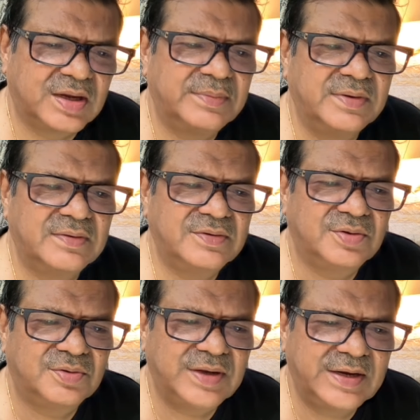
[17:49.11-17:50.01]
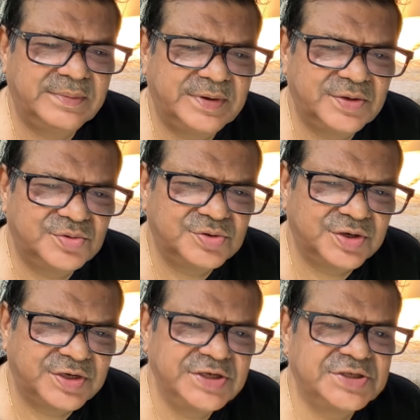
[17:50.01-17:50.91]
I mean, anybody who's your
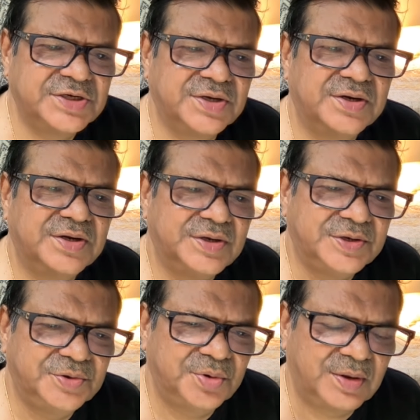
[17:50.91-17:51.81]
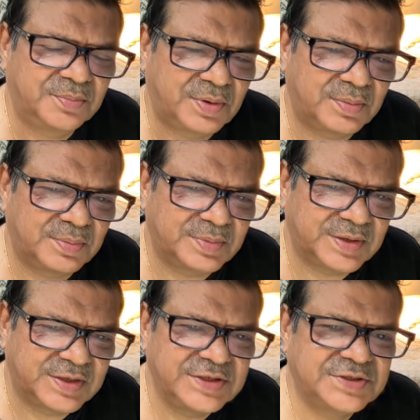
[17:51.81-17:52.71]
teacher, you will have problem with
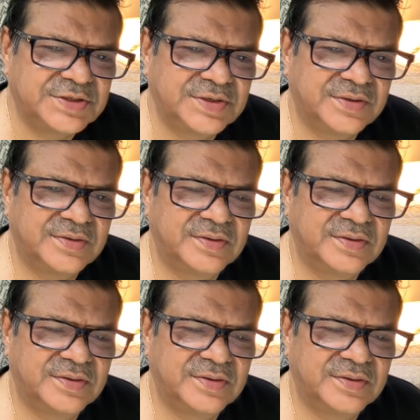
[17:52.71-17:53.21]
the teacher,